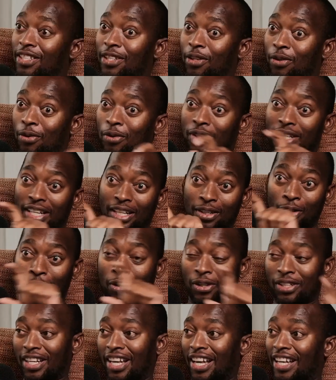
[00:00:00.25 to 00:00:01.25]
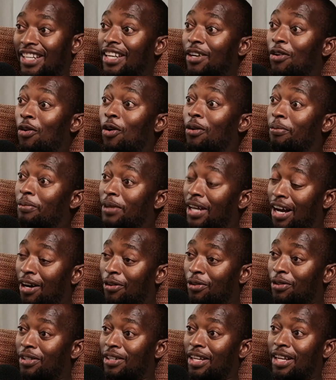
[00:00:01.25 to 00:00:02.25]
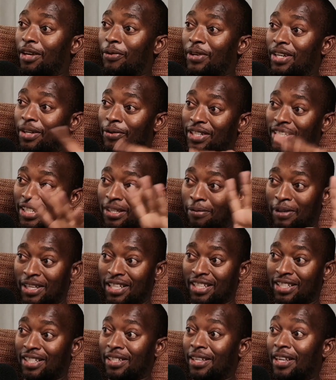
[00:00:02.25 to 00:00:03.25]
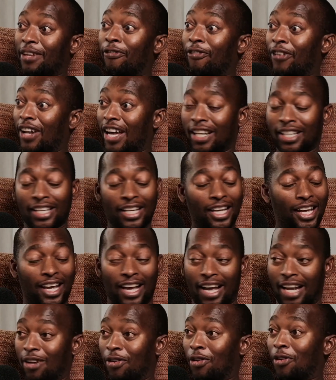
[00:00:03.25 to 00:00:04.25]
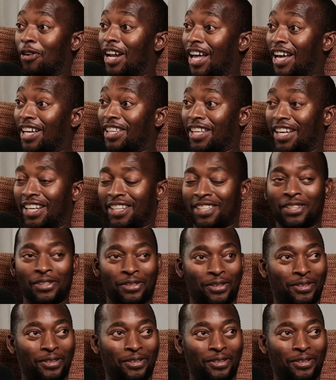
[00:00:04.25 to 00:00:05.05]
wrote a doctor, and they called me out when there was an emergency in flight, and I don't like that. So